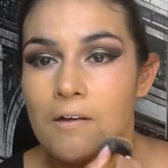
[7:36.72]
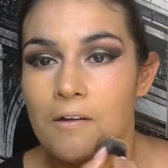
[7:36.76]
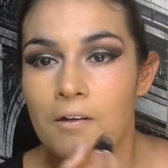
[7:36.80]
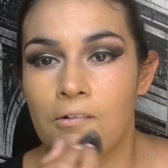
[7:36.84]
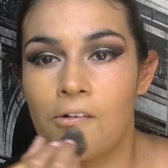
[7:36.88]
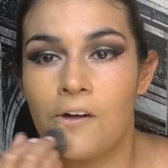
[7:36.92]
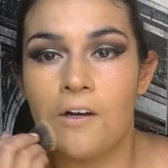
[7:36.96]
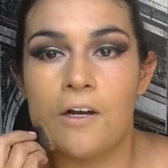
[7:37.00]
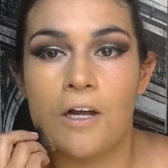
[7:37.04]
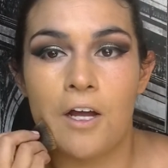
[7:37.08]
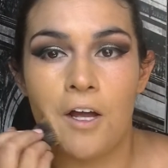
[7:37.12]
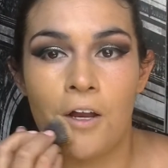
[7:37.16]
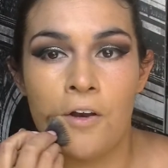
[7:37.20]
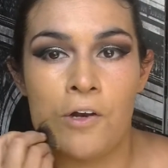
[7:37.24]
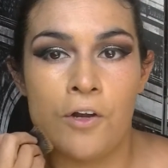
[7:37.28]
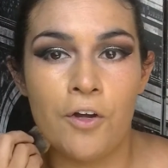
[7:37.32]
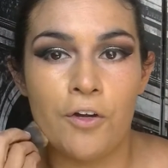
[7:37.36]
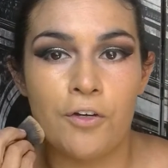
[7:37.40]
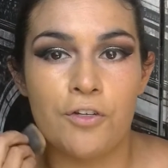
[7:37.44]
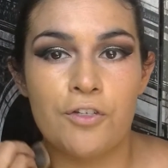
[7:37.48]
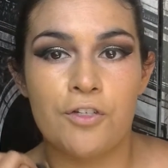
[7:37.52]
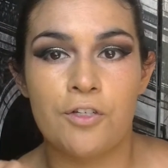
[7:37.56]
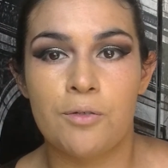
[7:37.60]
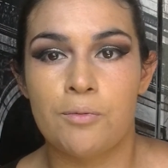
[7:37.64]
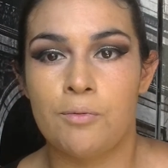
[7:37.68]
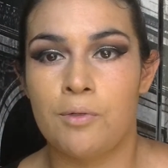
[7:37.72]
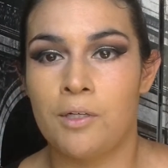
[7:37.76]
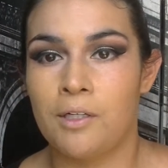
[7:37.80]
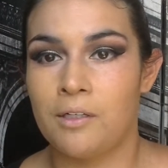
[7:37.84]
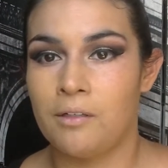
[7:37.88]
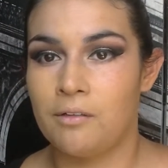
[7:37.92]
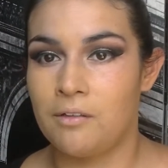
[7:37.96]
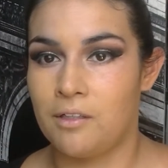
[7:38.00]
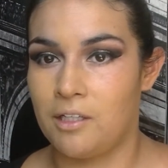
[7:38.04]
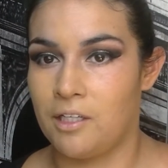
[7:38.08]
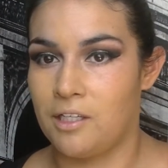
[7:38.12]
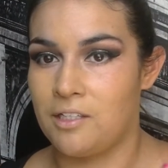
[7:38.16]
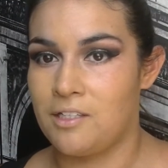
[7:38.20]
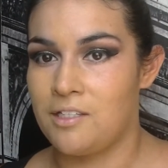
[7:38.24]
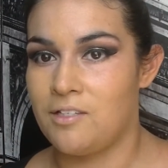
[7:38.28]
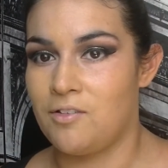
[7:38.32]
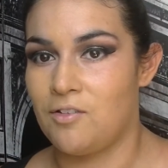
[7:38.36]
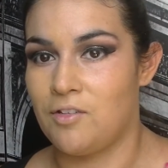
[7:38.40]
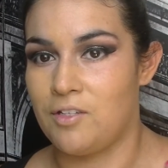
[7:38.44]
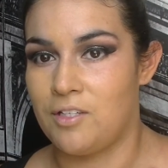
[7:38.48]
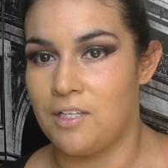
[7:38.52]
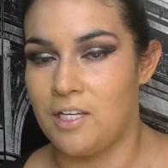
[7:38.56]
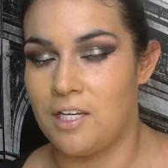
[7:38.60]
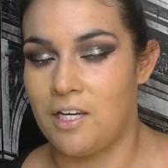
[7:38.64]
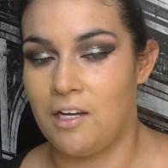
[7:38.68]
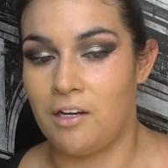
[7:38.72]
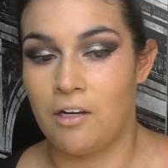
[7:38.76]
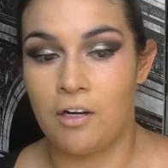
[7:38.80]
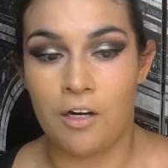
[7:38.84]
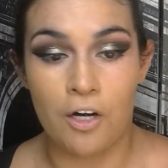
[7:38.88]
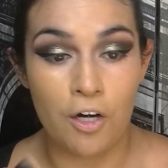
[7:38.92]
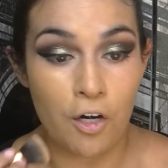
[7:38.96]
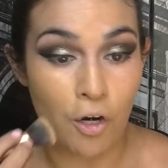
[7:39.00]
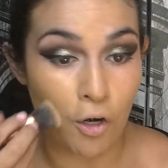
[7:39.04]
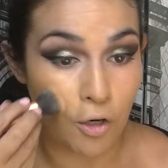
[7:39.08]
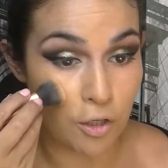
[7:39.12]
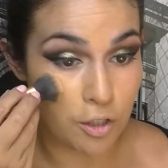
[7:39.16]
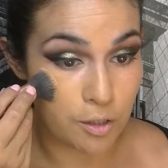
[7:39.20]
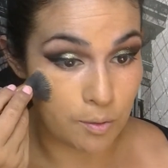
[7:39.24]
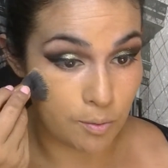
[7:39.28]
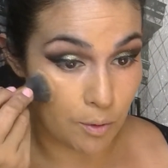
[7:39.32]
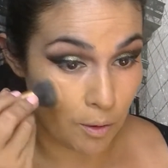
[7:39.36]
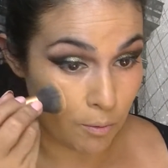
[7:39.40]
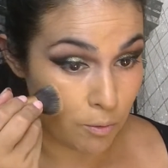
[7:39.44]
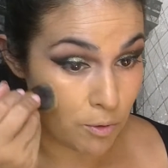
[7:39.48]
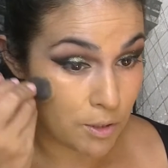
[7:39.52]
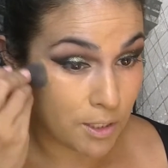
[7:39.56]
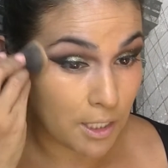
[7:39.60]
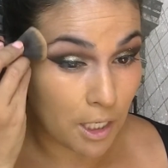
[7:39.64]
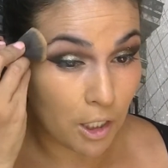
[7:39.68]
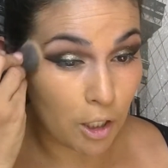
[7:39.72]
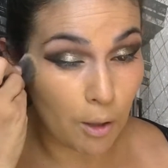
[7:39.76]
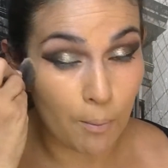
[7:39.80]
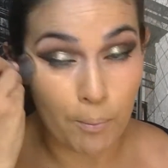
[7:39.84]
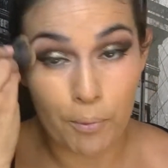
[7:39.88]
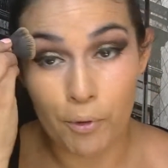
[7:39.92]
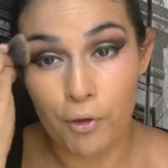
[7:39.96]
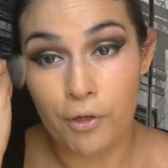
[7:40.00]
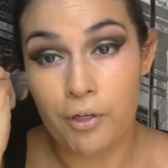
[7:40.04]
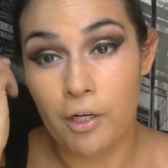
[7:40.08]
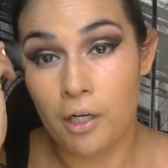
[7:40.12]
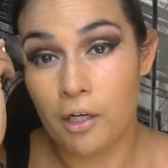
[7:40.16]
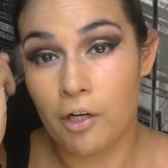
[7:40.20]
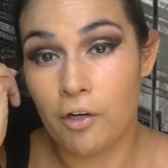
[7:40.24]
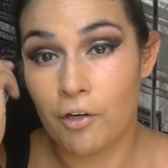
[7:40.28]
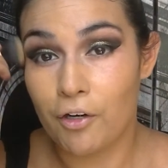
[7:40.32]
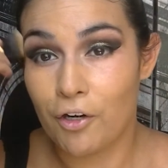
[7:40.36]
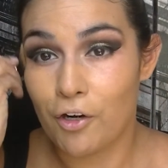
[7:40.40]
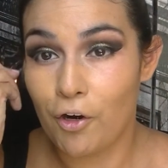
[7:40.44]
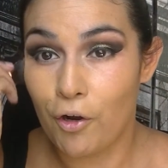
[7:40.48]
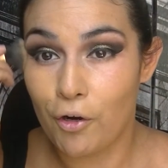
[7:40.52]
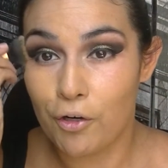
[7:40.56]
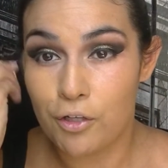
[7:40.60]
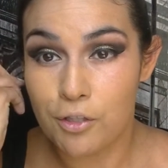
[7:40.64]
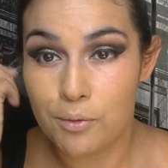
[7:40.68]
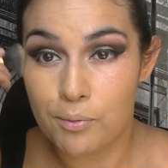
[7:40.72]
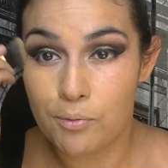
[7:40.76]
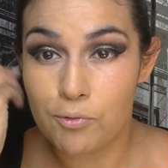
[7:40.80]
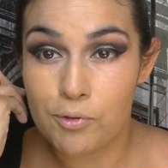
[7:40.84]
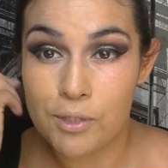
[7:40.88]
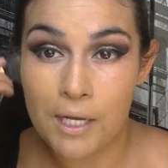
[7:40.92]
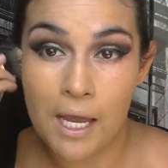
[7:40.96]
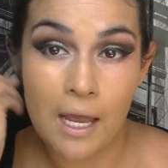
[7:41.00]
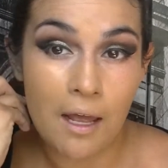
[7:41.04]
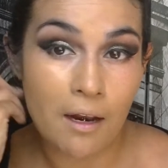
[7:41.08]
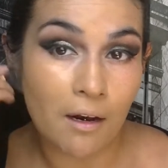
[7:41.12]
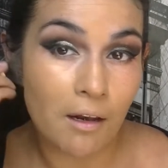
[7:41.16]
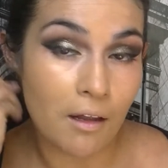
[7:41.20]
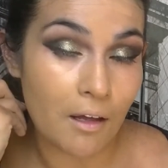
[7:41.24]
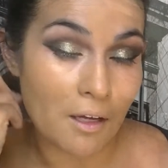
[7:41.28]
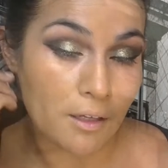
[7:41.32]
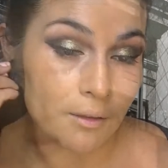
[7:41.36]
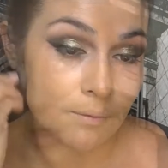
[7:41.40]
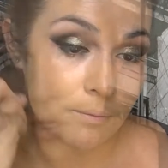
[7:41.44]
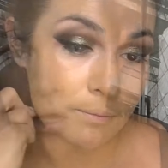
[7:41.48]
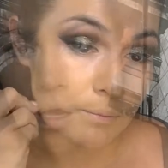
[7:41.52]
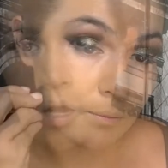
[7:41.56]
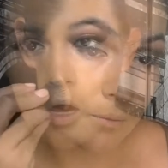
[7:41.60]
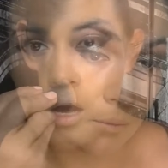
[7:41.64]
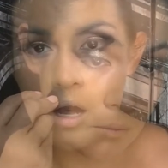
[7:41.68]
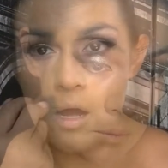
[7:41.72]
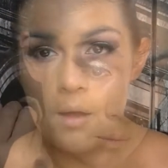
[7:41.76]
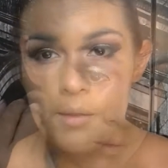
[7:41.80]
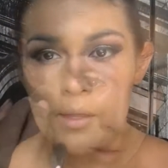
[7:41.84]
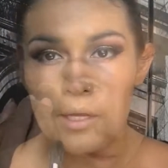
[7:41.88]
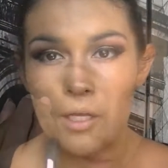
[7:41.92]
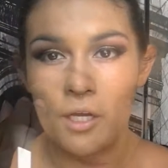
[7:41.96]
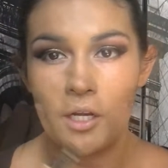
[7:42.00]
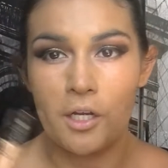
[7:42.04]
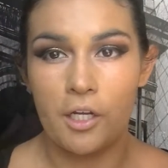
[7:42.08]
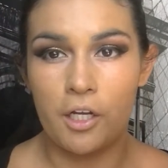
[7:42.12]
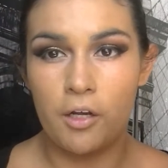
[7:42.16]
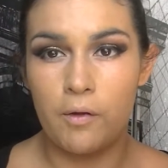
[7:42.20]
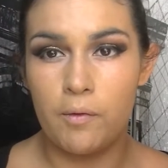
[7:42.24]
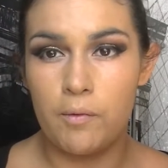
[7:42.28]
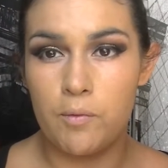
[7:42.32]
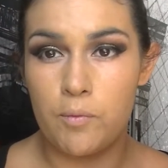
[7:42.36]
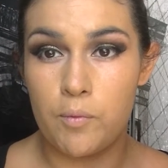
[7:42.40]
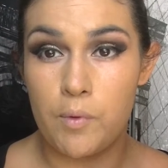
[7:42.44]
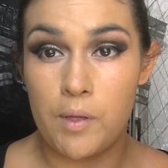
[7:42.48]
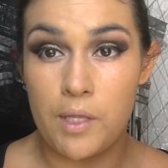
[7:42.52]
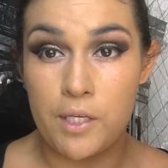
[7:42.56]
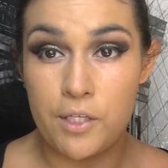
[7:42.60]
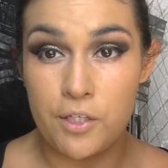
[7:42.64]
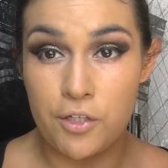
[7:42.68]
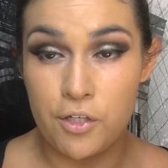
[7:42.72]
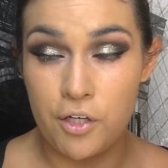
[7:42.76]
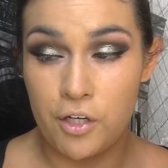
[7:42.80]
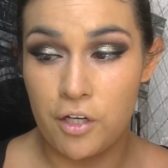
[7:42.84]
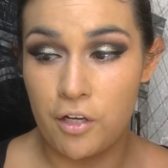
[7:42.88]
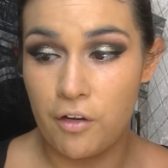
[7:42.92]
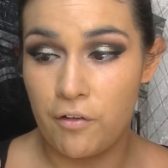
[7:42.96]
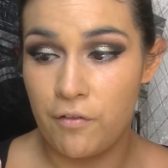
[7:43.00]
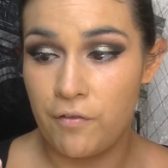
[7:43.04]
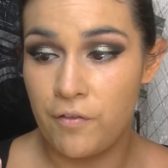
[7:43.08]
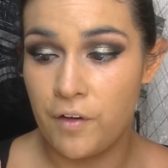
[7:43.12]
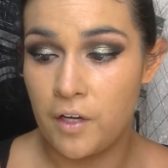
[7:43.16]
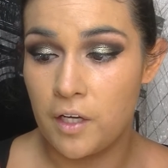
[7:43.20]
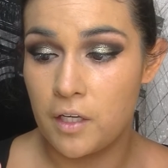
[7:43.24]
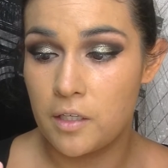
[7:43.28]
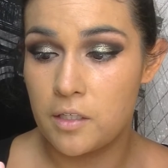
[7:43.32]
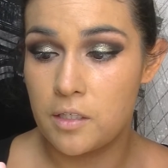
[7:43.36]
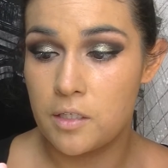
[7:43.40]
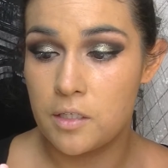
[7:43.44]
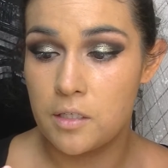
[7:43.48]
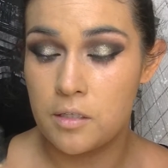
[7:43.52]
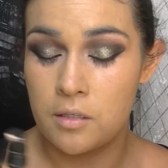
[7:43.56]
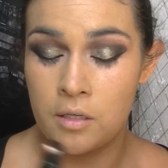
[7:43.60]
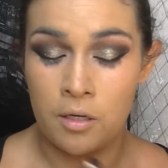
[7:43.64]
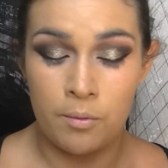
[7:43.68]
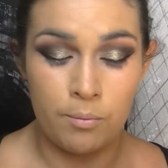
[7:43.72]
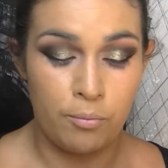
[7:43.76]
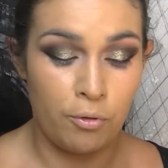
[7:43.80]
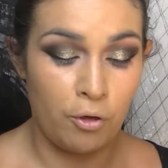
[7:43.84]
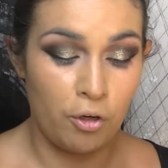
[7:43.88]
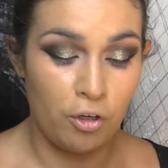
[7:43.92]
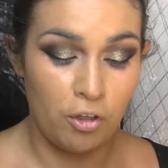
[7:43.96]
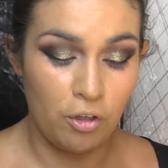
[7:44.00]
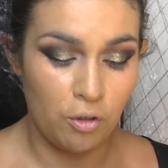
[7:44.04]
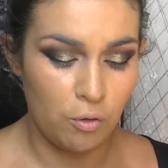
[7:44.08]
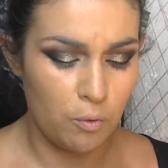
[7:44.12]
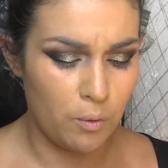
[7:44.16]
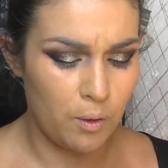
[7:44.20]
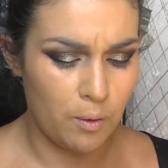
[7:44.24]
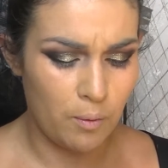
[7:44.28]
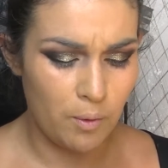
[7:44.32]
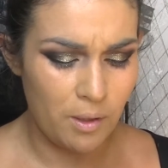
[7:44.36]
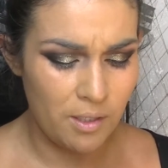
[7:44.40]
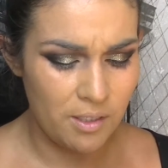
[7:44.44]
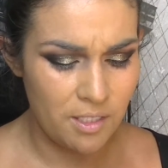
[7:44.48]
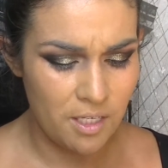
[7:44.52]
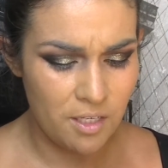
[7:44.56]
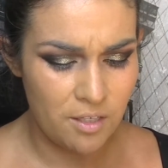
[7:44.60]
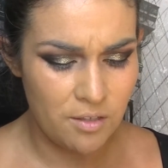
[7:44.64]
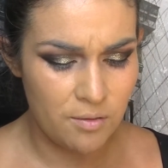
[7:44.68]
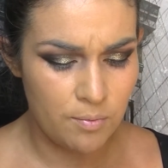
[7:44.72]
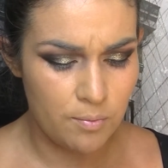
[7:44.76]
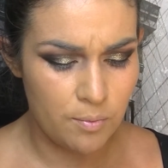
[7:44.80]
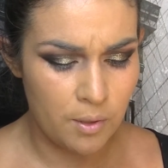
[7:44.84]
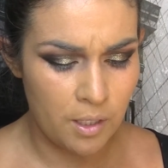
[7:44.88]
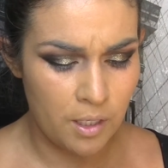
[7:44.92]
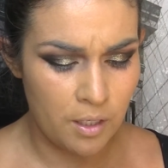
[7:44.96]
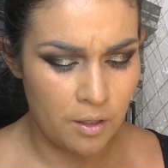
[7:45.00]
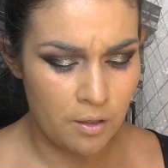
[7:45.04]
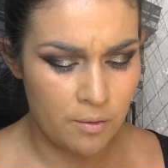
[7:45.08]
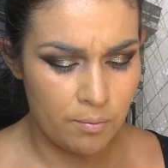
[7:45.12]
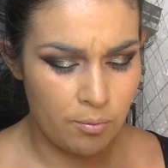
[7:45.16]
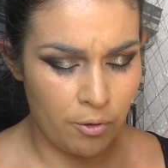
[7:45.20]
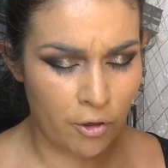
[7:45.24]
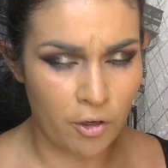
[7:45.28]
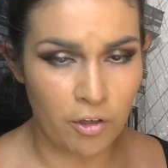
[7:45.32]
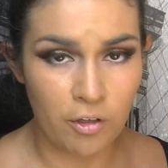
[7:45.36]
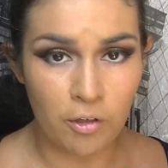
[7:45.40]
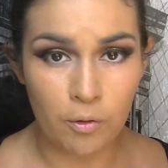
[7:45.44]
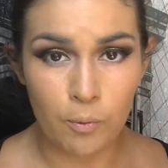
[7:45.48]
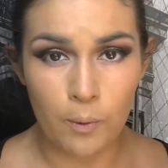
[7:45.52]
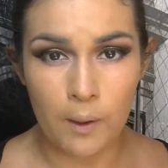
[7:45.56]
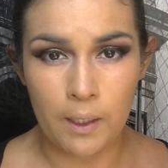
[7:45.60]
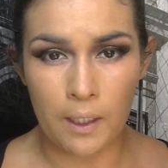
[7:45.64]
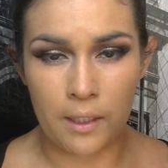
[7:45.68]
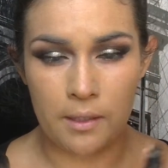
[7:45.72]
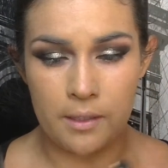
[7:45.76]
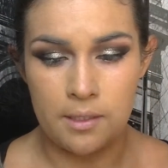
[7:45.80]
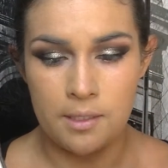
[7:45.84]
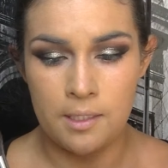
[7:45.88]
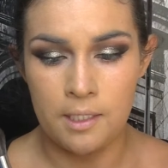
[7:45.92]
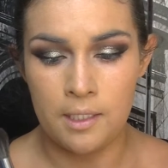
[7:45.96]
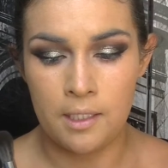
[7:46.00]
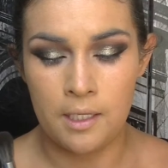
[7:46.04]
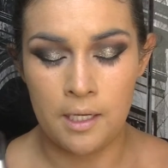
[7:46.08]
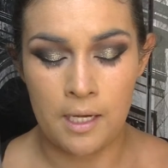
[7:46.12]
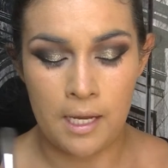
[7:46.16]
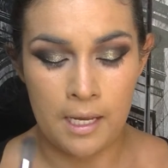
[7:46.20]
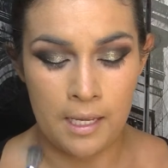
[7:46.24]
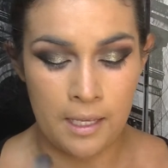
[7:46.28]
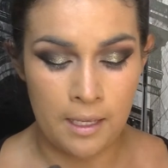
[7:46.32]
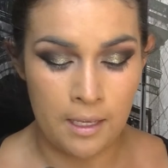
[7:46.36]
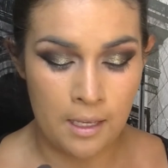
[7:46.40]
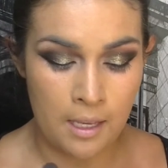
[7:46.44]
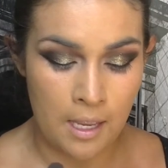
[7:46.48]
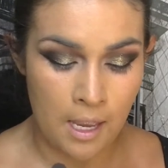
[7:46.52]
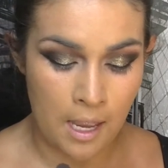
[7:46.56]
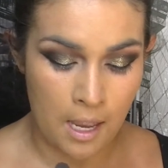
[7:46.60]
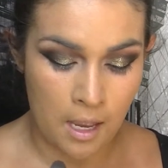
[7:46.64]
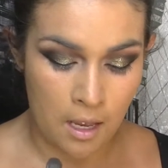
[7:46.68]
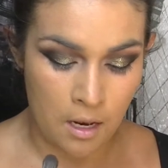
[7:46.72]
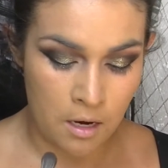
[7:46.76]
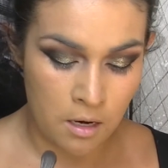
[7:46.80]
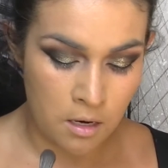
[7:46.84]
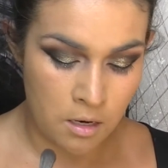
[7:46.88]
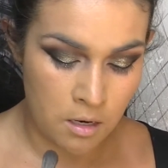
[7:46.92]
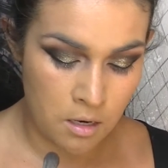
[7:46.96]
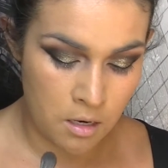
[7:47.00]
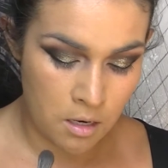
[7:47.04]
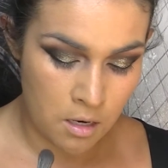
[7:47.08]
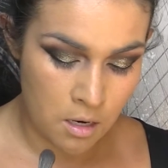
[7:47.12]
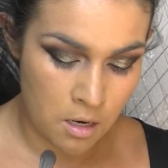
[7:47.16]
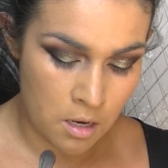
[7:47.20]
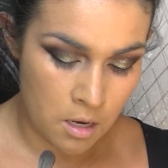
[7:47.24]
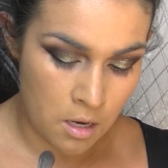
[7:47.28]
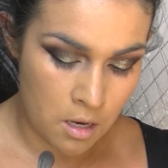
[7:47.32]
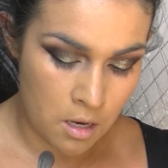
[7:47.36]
got noticeable, you can sort of see here, I wouldn't say I got burnt, I got a noticeable tan line. And I'm going to go in with a Studio Fix Pro Longwear, what did I say, Pro Longwear Concealer again.